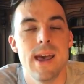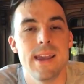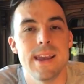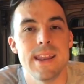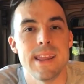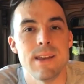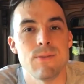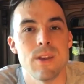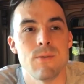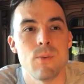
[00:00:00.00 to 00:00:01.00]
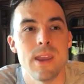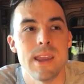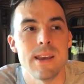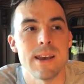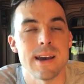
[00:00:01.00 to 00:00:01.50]
Again, if
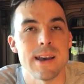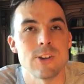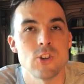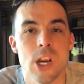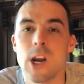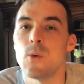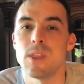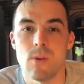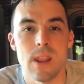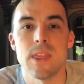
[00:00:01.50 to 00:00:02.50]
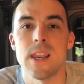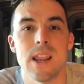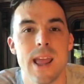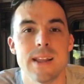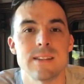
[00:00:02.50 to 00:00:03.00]
we share it with you anything
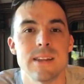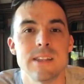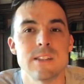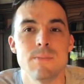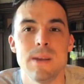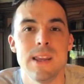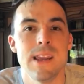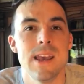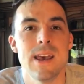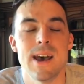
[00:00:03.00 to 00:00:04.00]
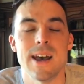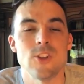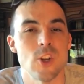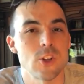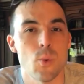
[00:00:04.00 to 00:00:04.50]
today, it's to be
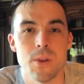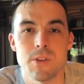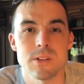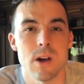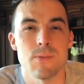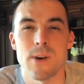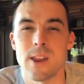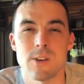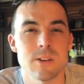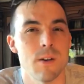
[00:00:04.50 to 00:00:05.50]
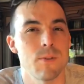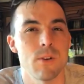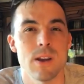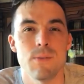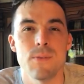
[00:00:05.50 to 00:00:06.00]
gentle with yourself, let yourself
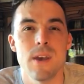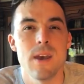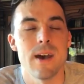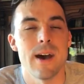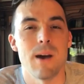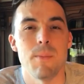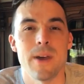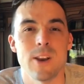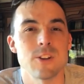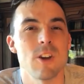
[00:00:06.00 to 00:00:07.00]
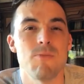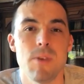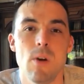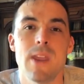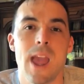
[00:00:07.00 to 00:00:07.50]
grieve, let yourself
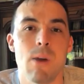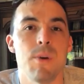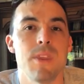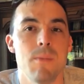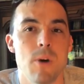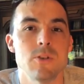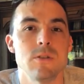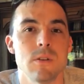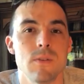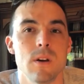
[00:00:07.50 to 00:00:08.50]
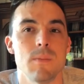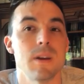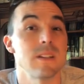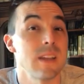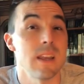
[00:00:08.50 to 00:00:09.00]
be okay with the emotions you're feeling,
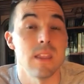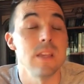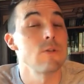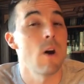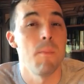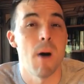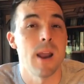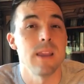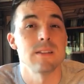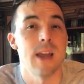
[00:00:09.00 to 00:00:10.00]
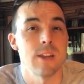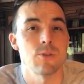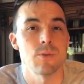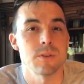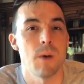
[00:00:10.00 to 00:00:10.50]
because again, these are our body's
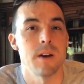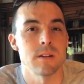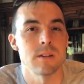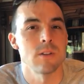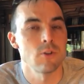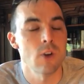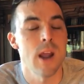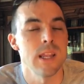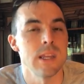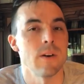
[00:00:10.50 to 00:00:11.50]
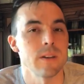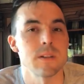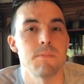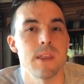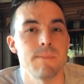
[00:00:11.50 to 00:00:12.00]
natural responses, and they're trying to tell
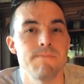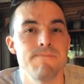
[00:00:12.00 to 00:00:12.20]
us something.